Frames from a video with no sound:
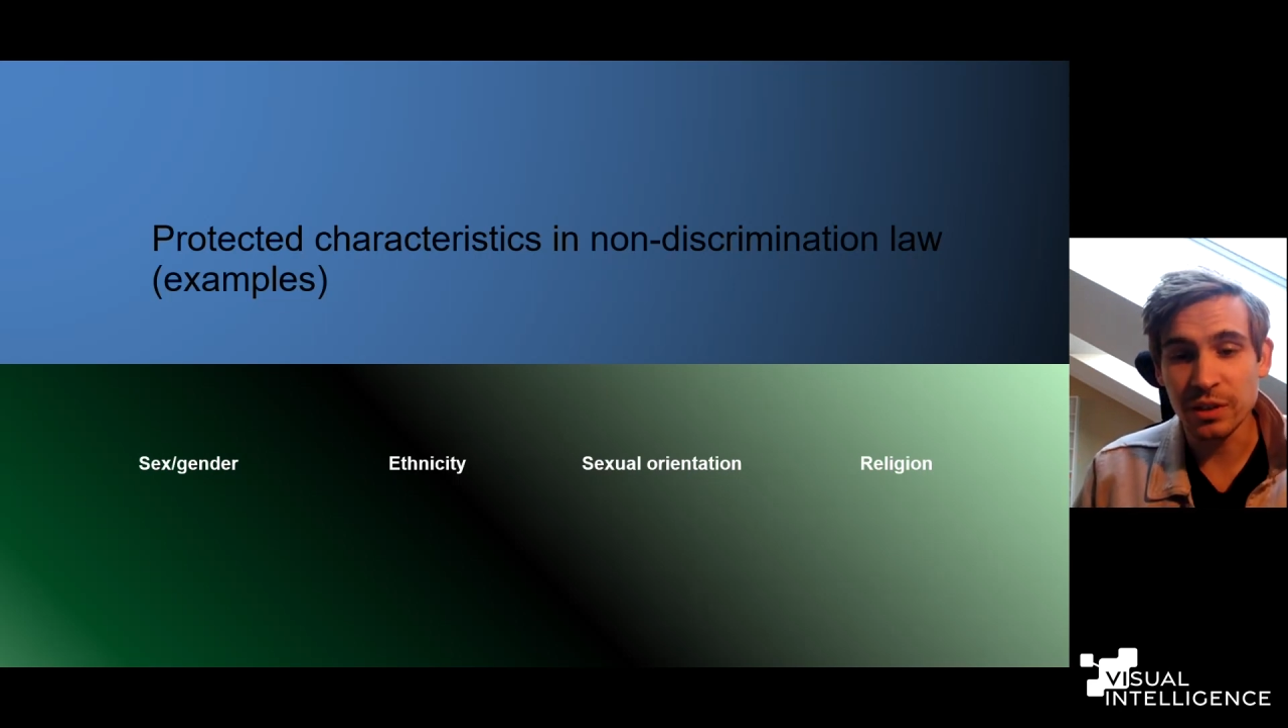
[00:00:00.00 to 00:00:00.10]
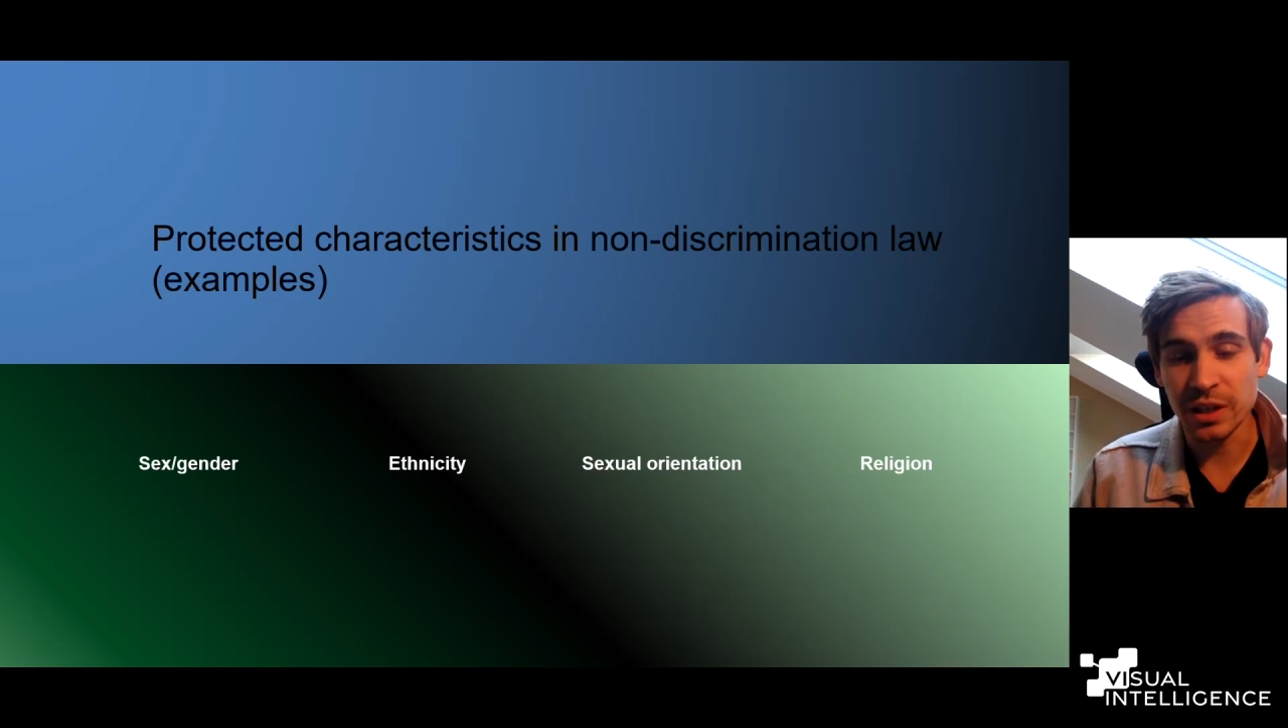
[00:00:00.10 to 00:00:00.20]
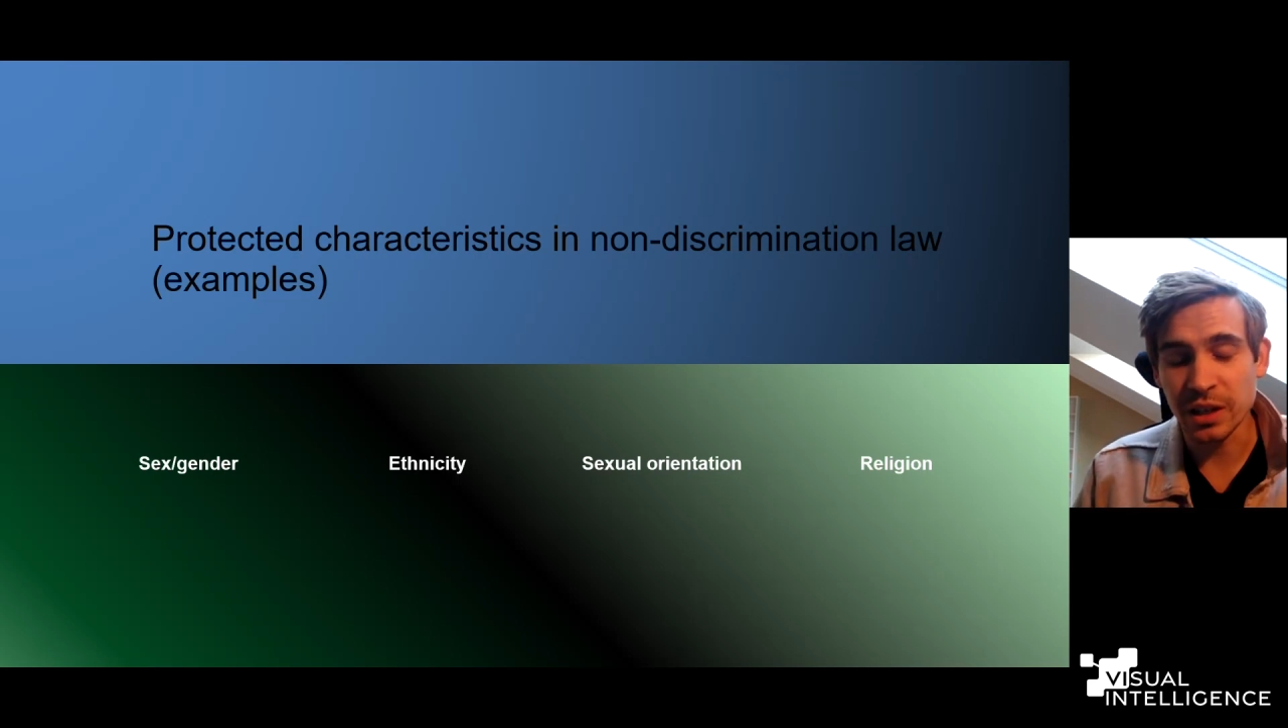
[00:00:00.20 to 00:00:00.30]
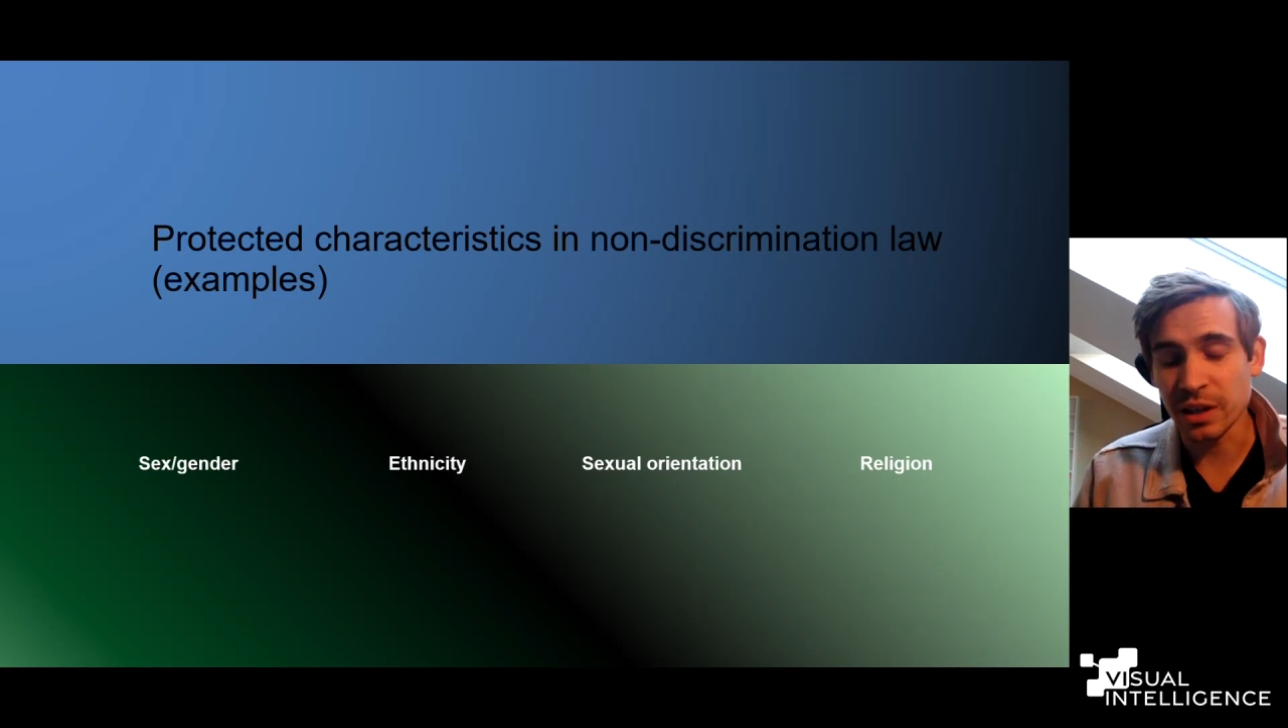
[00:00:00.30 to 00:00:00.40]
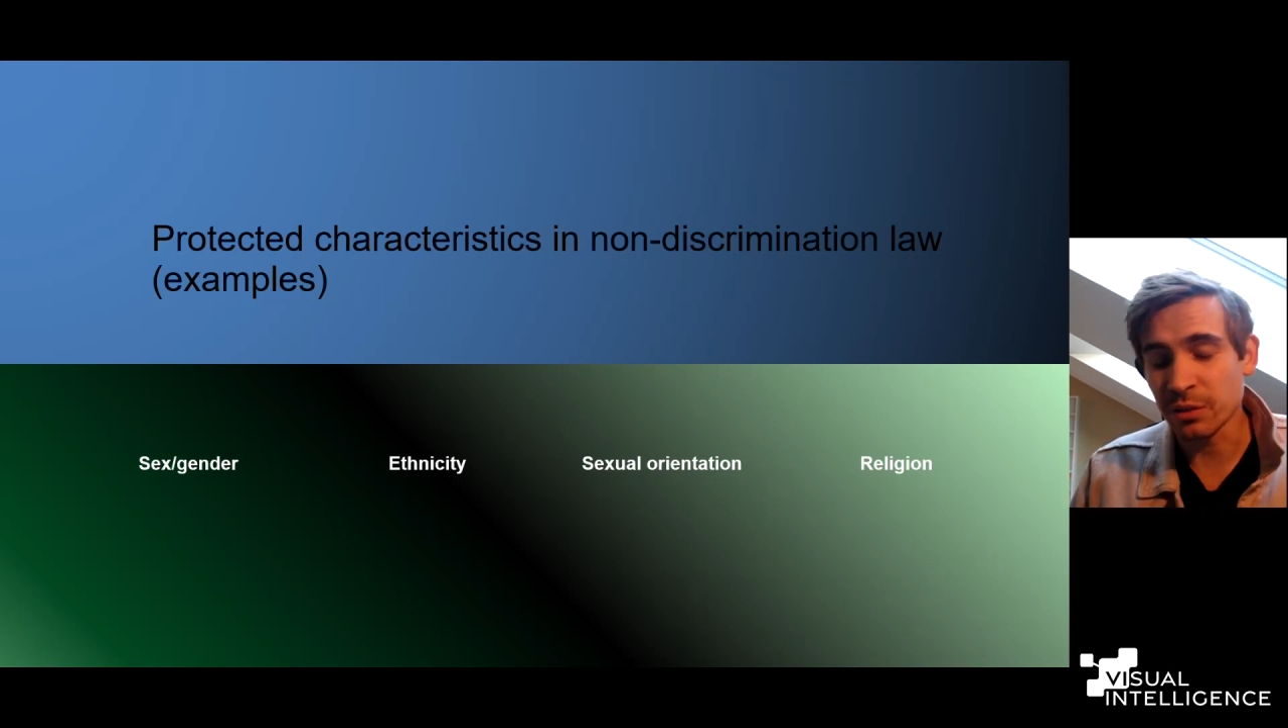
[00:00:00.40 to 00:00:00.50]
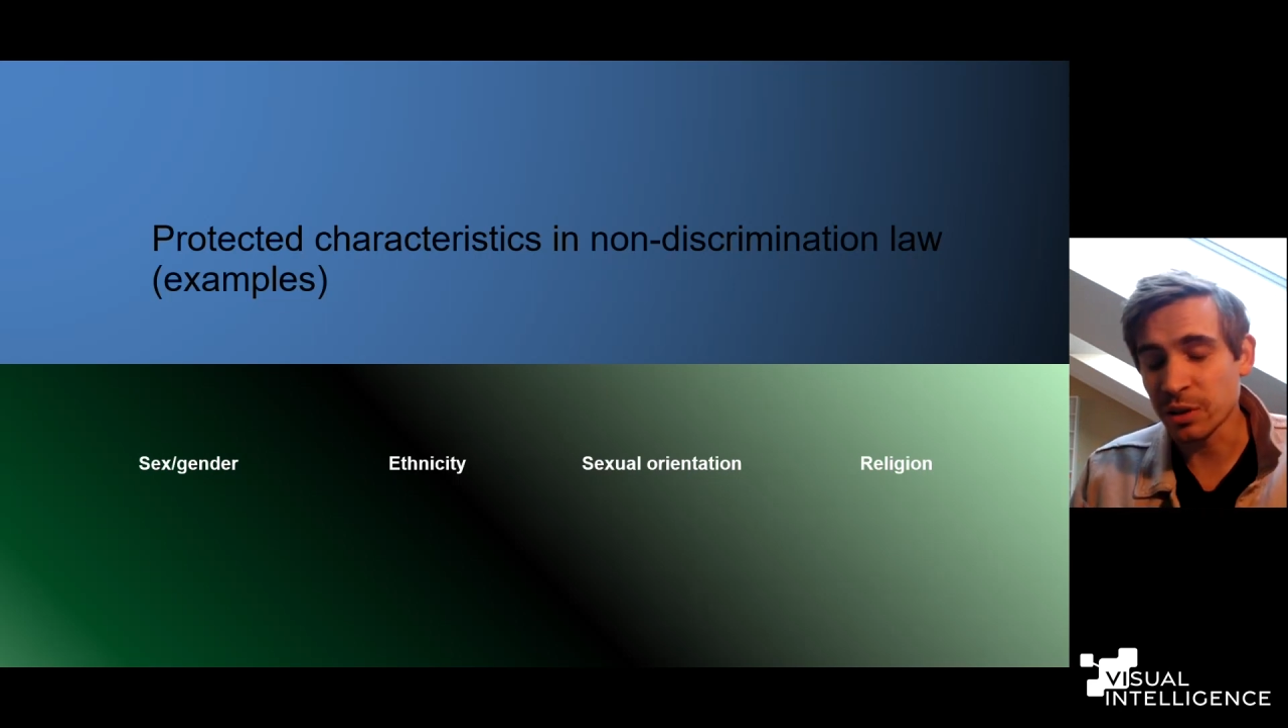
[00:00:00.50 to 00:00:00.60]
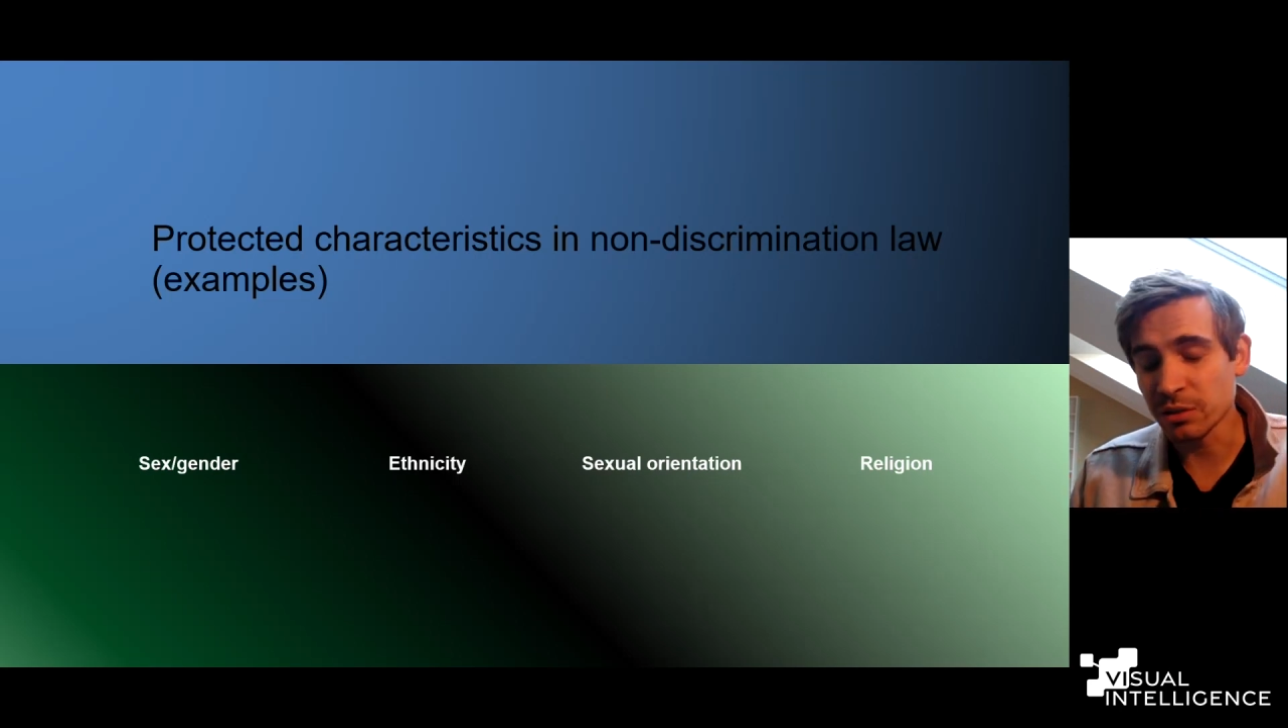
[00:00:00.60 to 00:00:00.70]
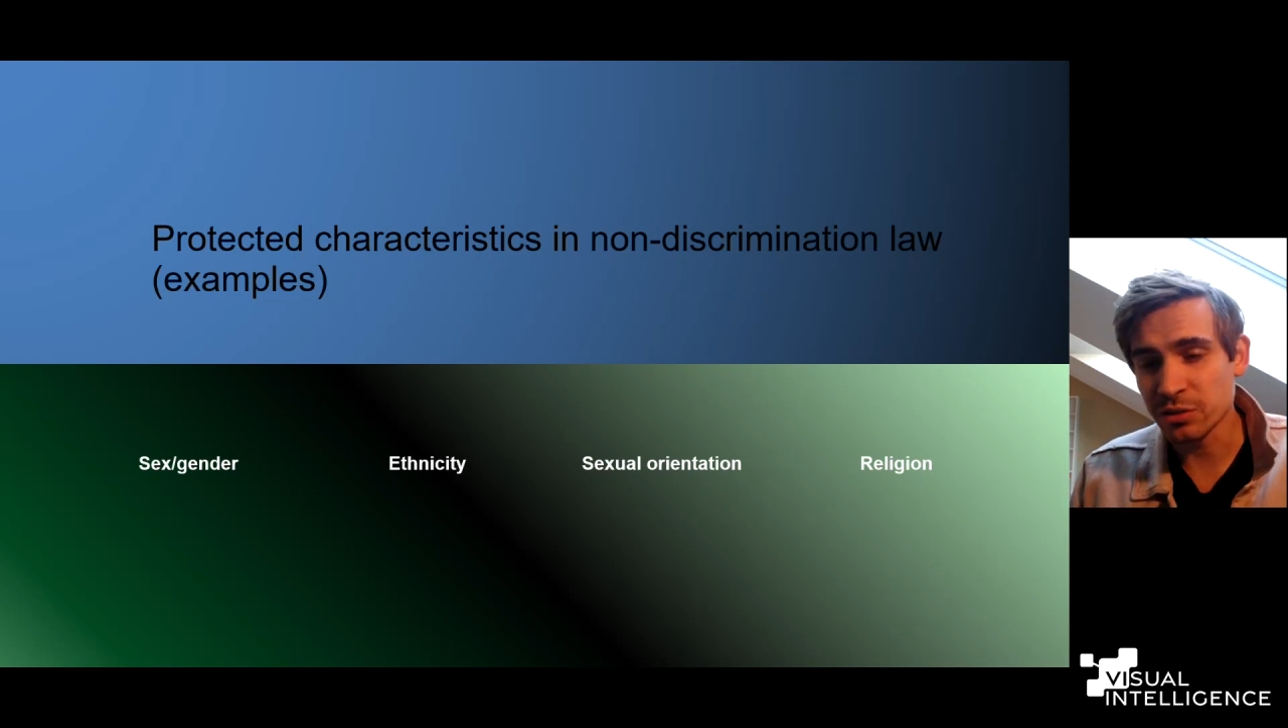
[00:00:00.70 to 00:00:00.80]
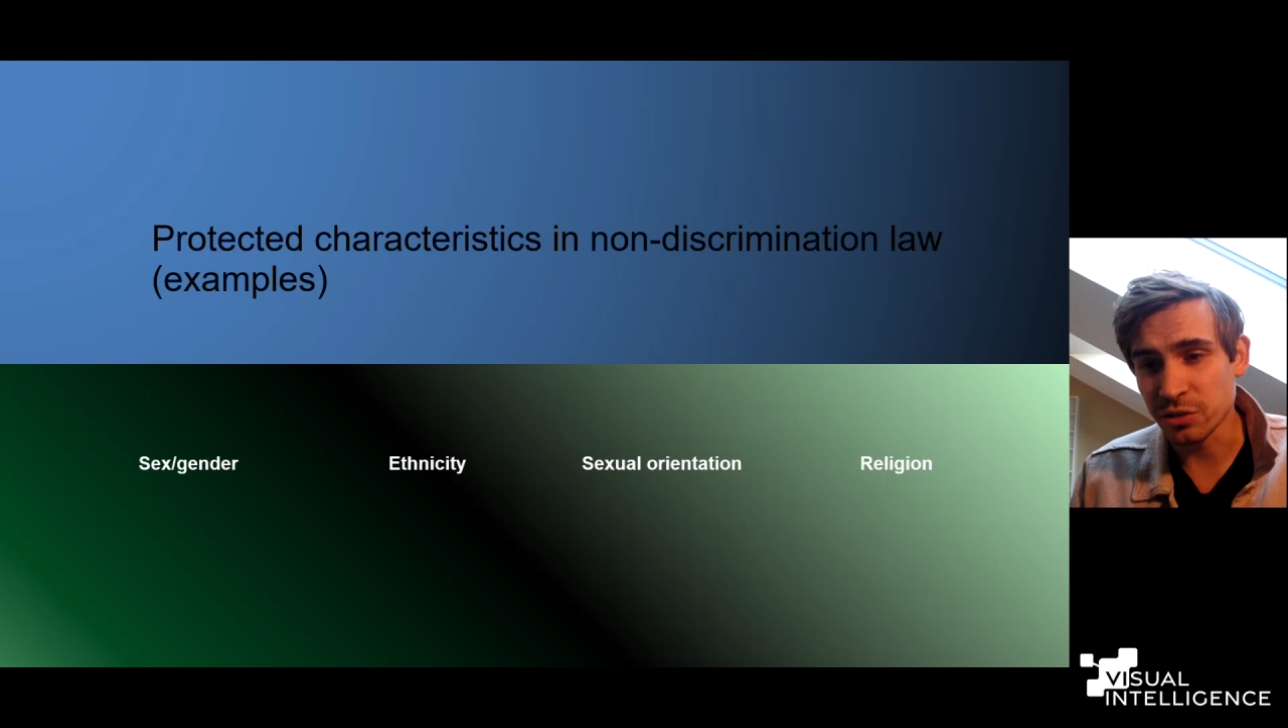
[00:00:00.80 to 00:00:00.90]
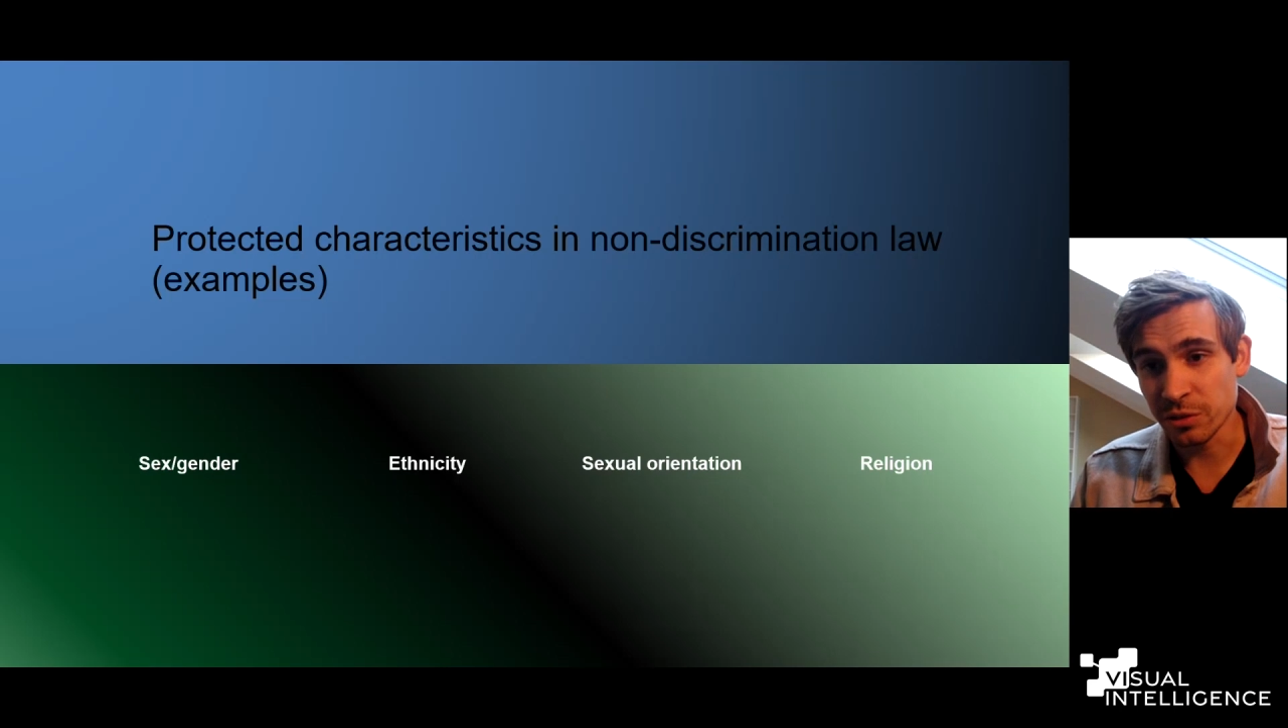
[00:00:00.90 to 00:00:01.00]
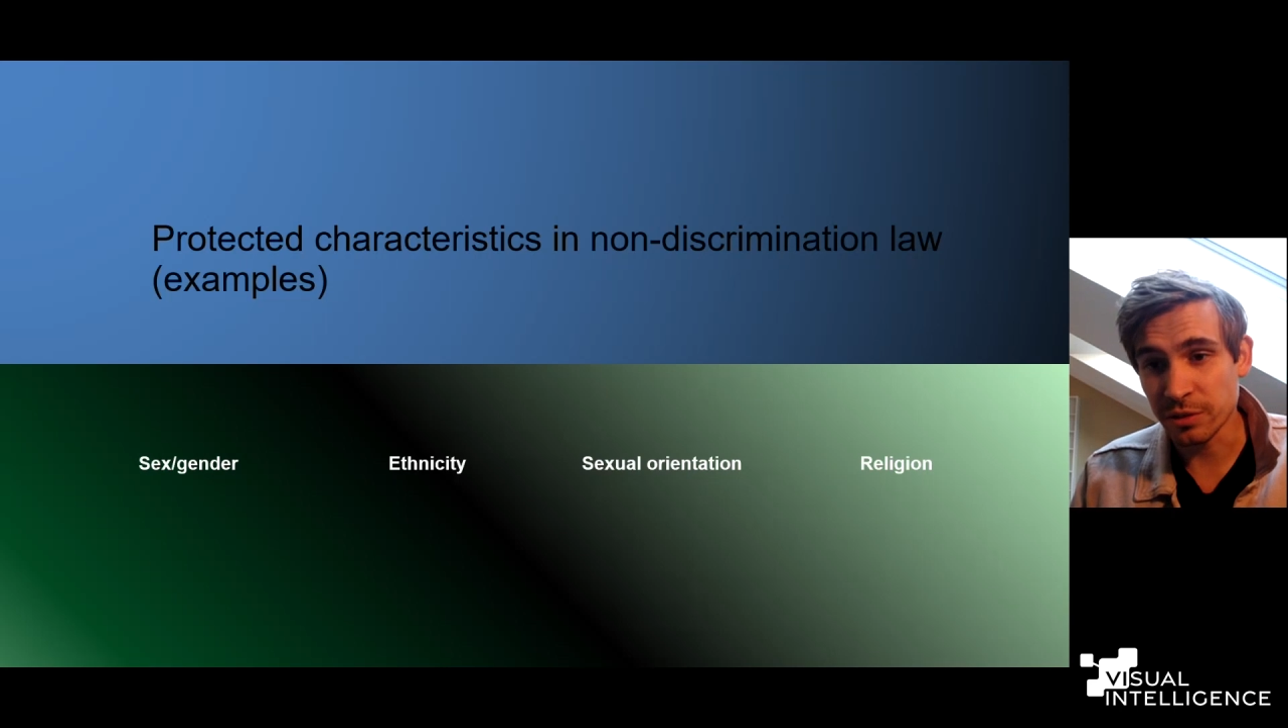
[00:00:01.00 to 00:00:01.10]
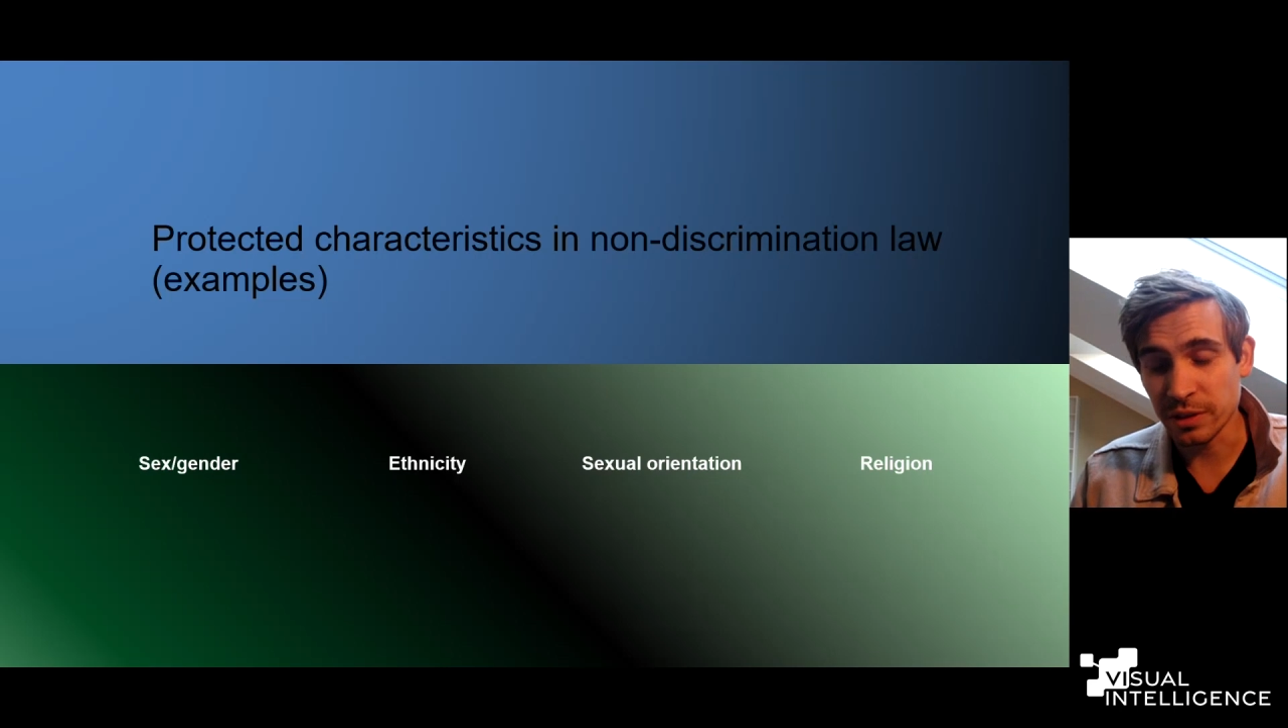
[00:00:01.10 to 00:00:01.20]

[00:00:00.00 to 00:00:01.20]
a ground truth